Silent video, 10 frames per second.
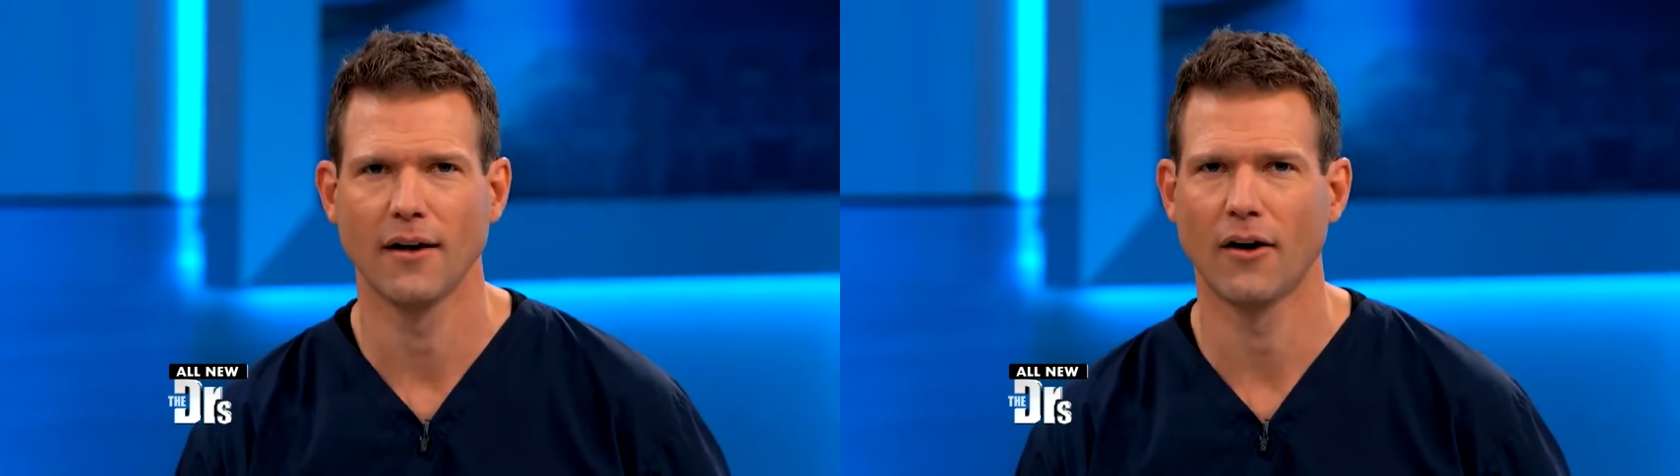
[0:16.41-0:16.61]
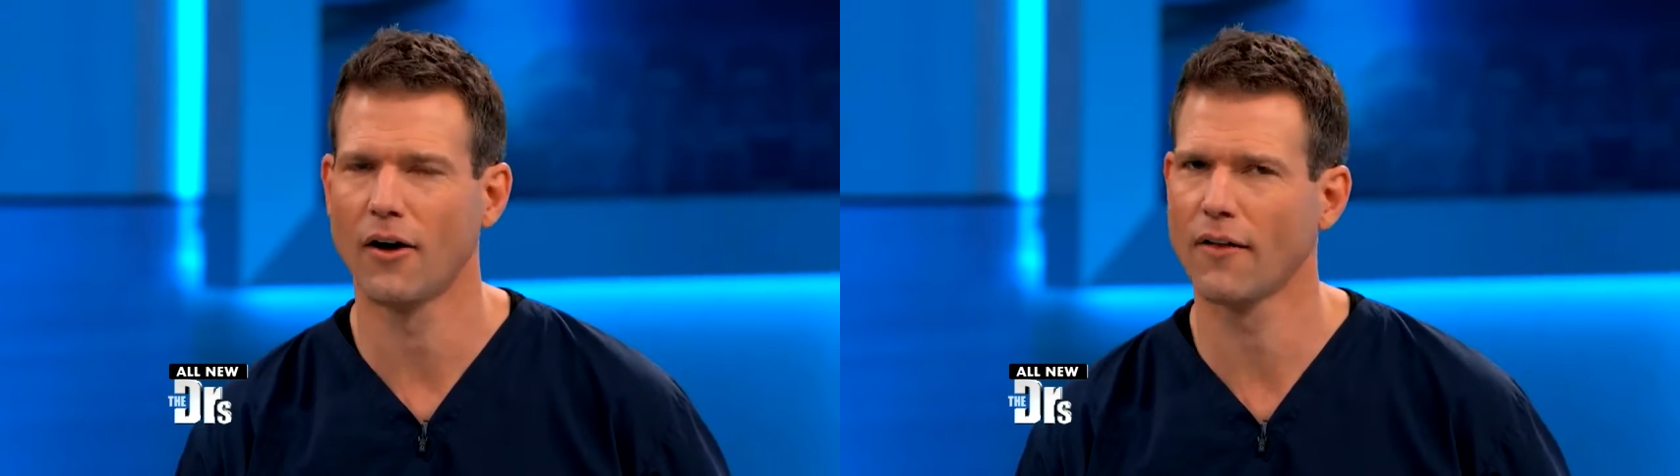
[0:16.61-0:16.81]

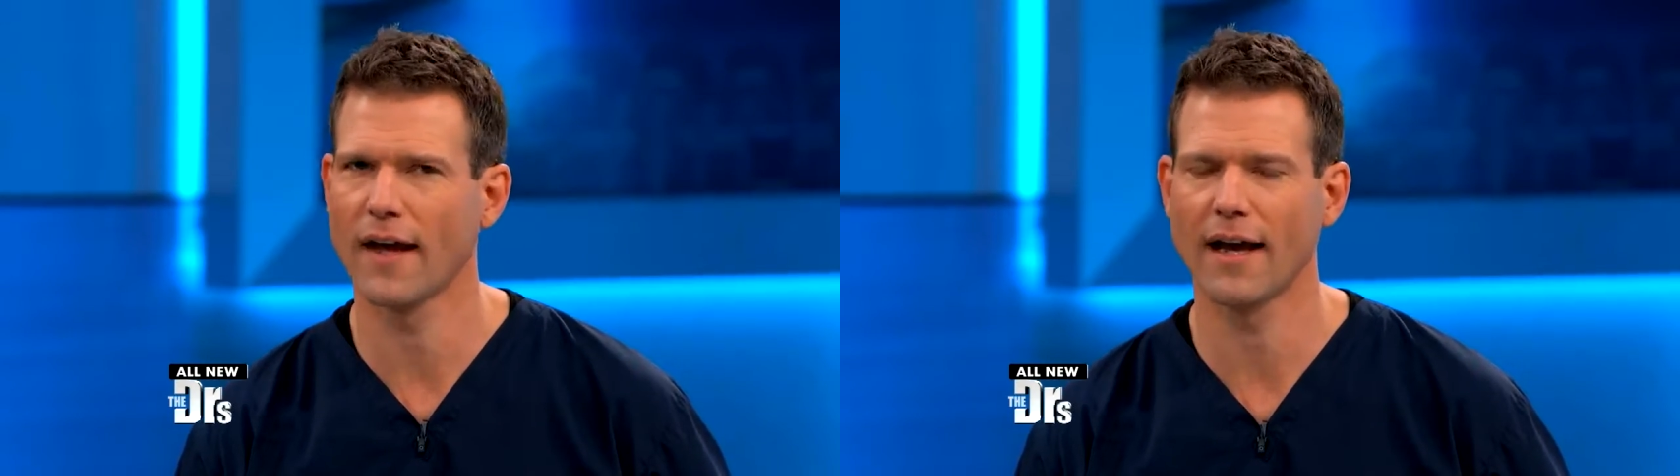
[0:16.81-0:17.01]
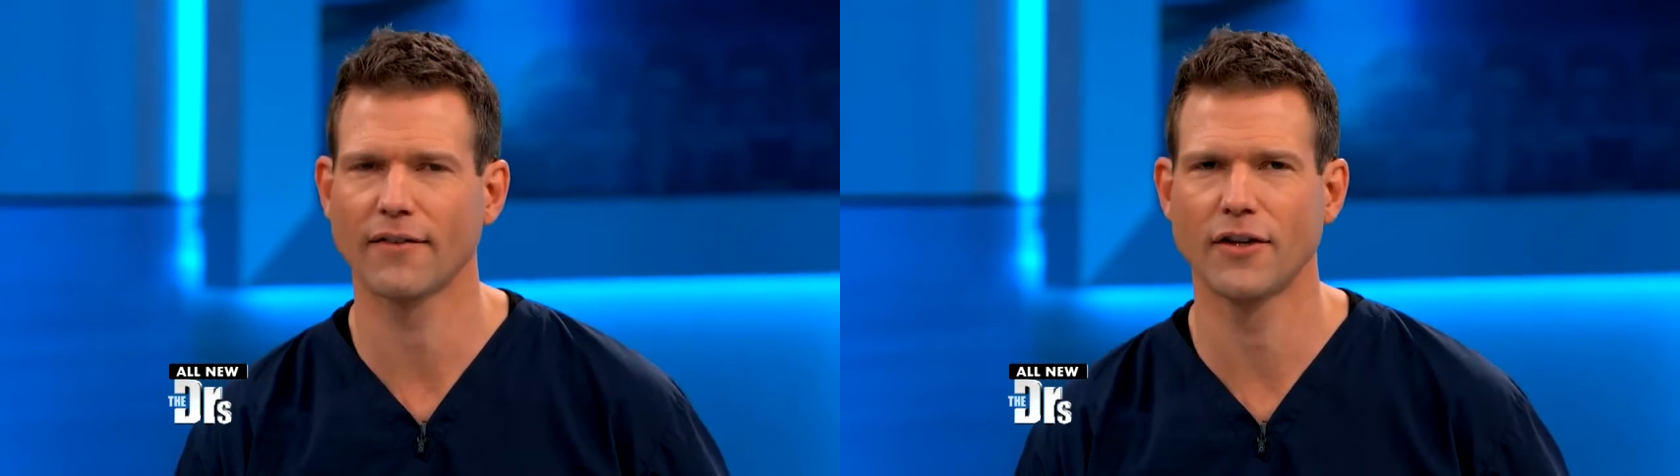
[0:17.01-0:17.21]
All they
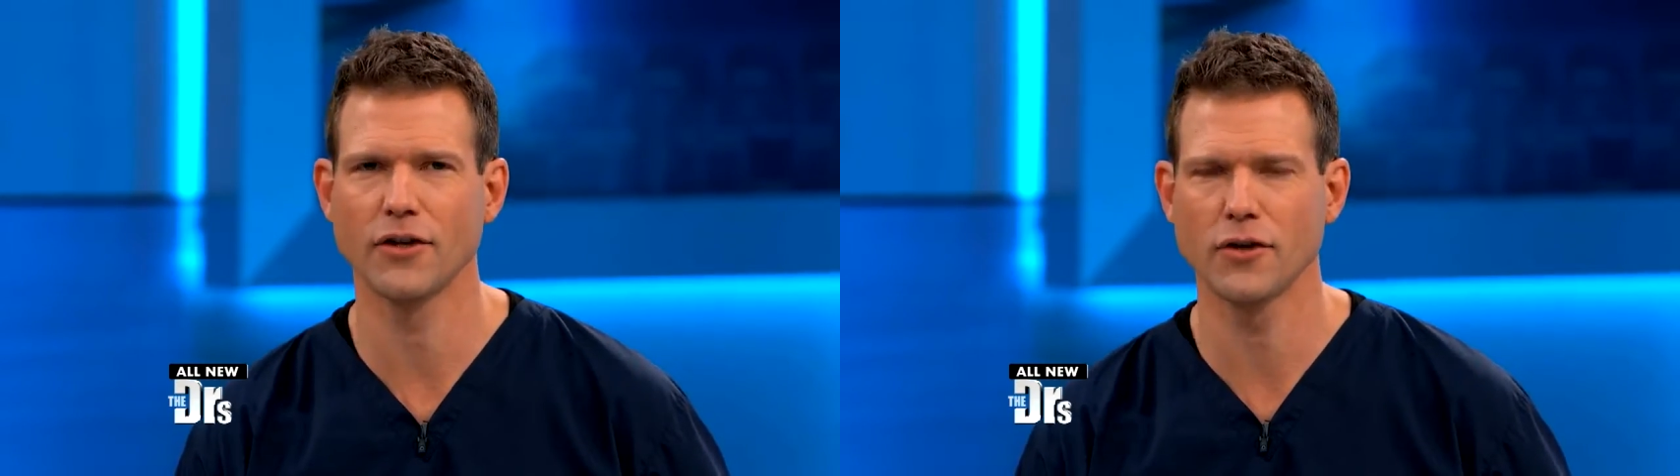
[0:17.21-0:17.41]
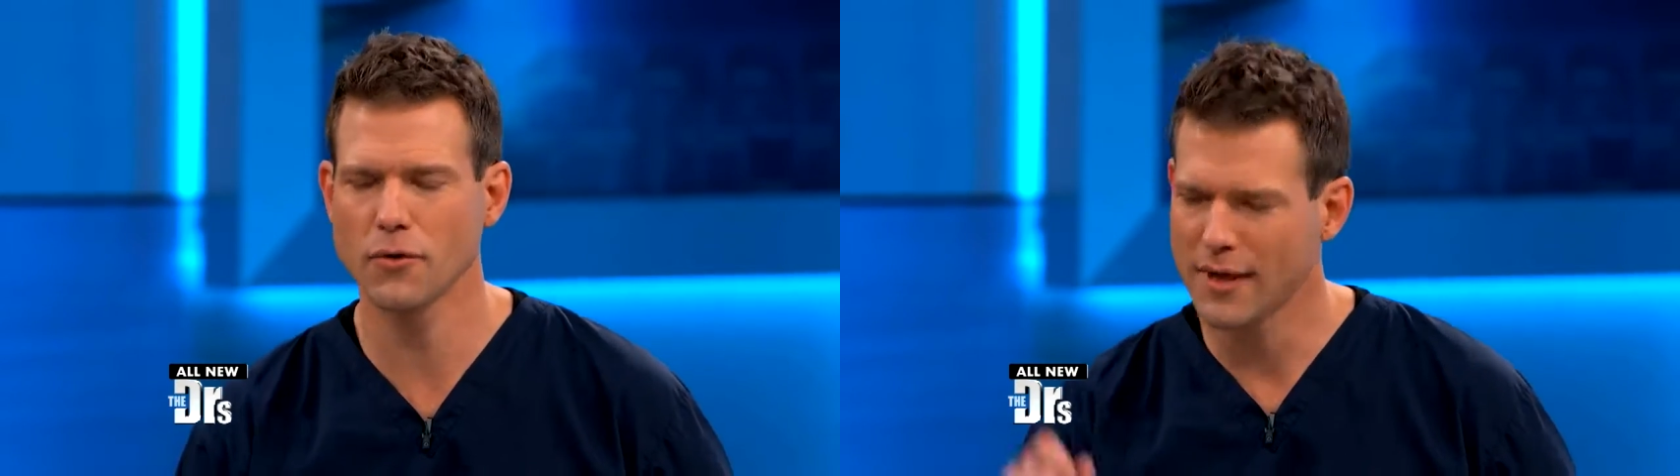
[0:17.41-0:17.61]
have to
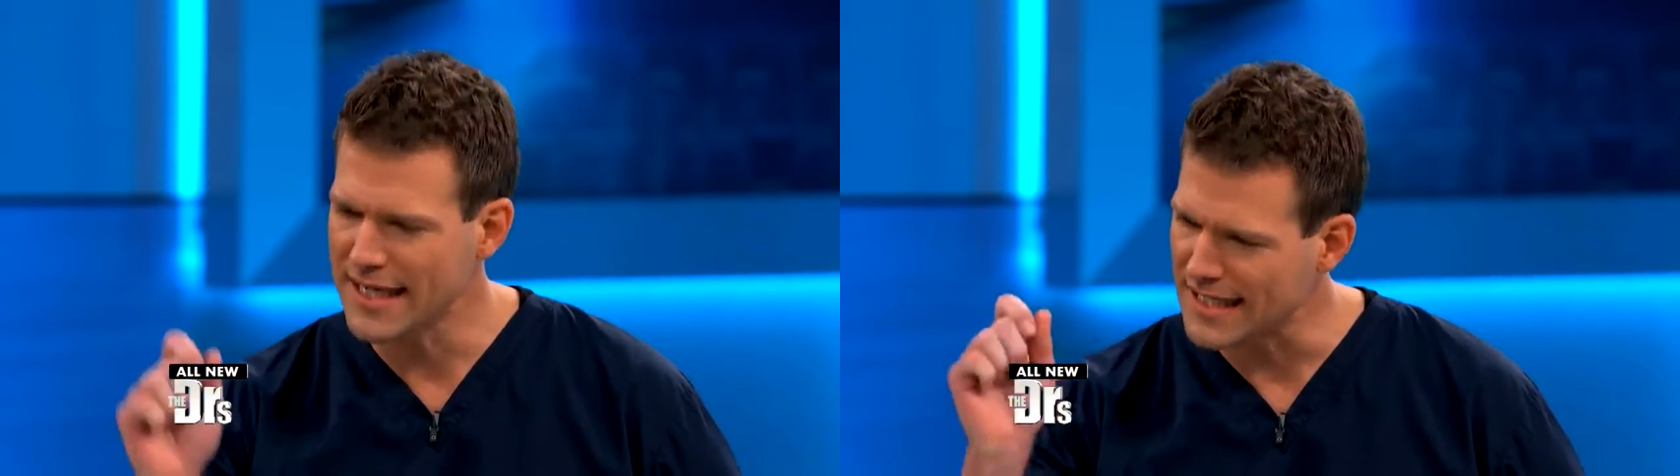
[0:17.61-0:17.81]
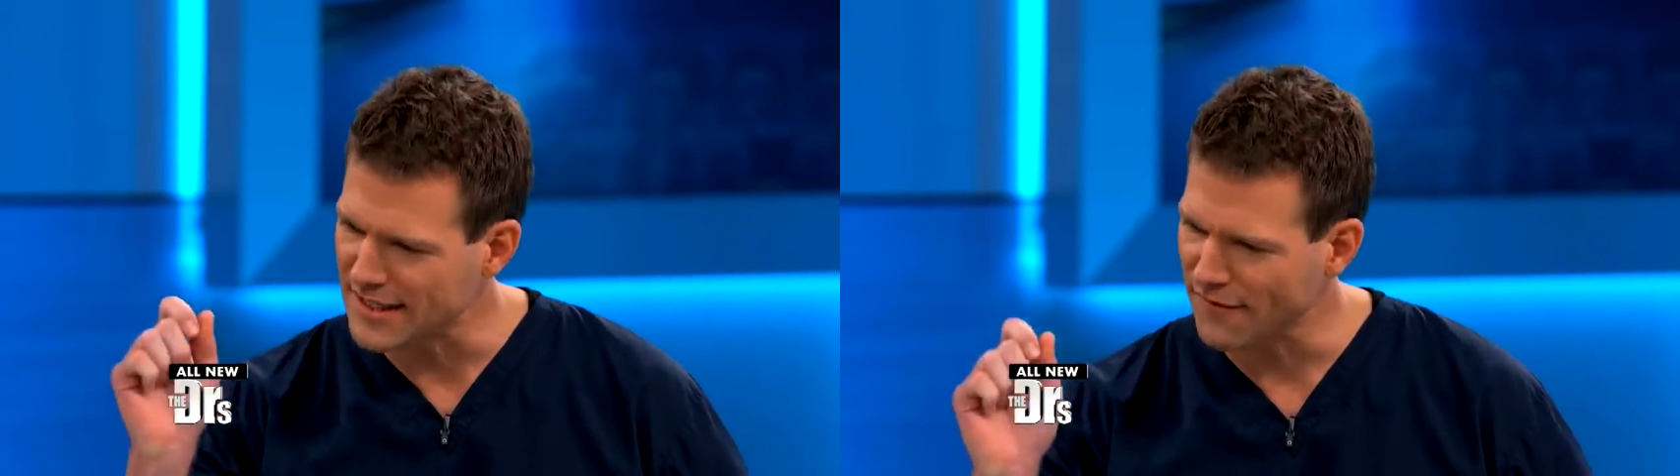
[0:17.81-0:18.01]
do
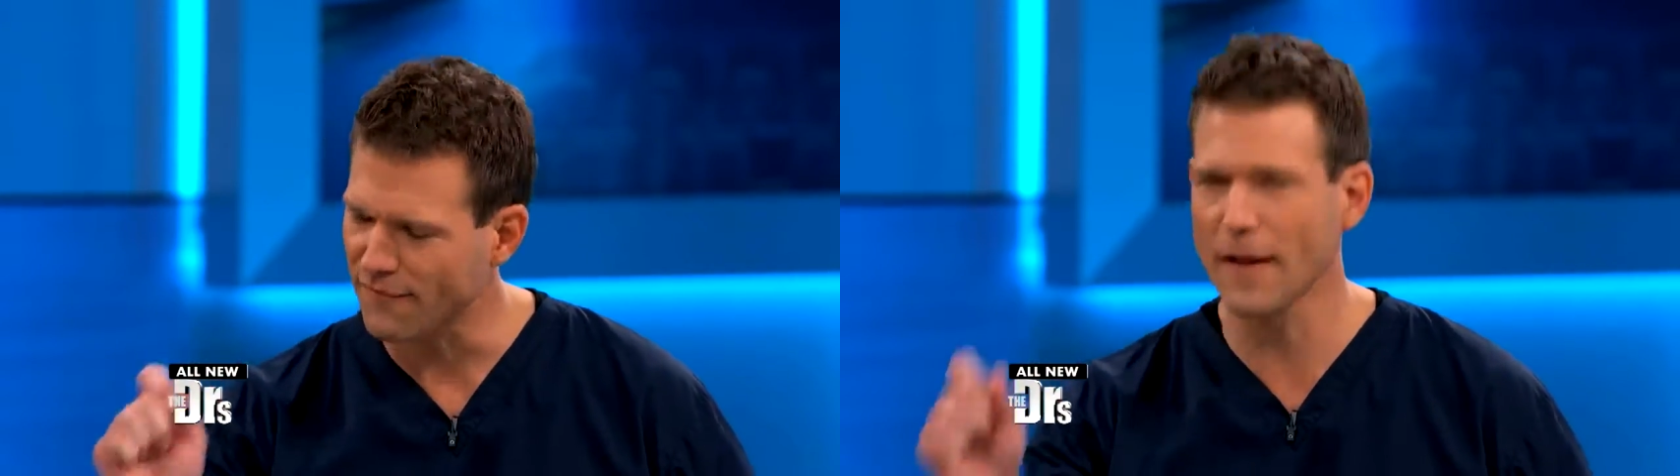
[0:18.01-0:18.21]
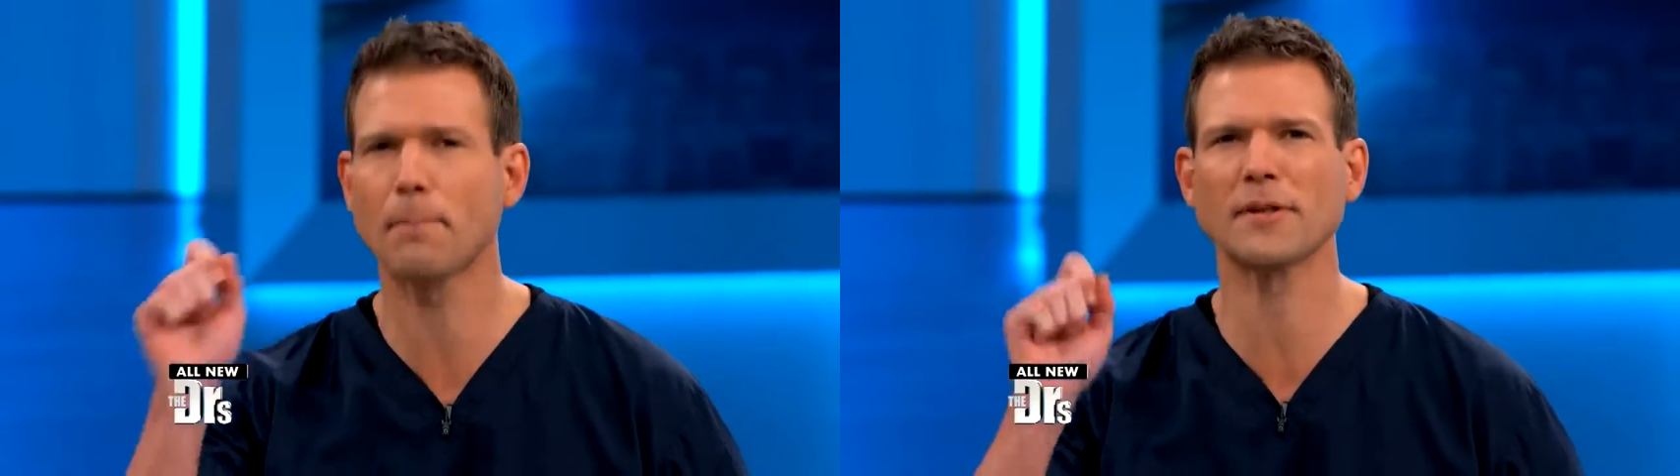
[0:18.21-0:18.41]
is flip